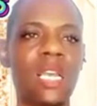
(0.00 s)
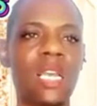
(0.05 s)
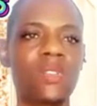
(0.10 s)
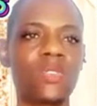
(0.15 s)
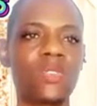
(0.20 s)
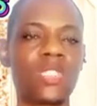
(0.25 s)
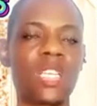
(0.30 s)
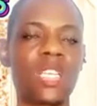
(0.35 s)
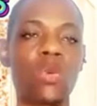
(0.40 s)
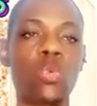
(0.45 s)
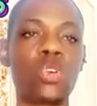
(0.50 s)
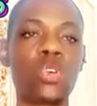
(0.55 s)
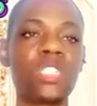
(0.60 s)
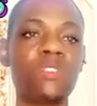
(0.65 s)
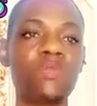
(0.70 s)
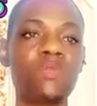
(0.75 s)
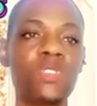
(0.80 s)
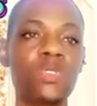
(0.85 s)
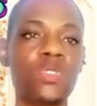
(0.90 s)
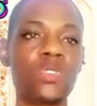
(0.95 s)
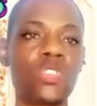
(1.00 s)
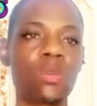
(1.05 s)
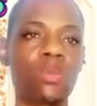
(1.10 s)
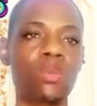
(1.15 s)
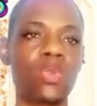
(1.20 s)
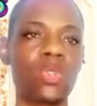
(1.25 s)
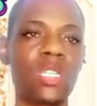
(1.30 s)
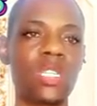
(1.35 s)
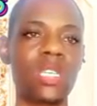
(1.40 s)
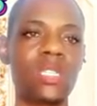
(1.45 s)
handles and watch the videos
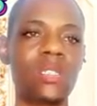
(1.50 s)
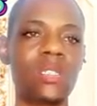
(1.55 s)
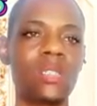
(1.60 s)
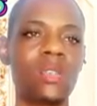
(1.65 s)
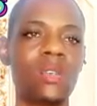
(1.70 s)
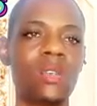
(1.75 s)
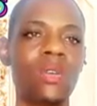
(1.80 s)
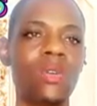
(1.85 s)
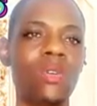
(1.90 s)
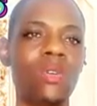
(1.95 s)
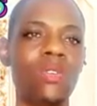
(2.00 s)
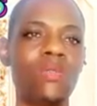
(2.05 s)
uploaded.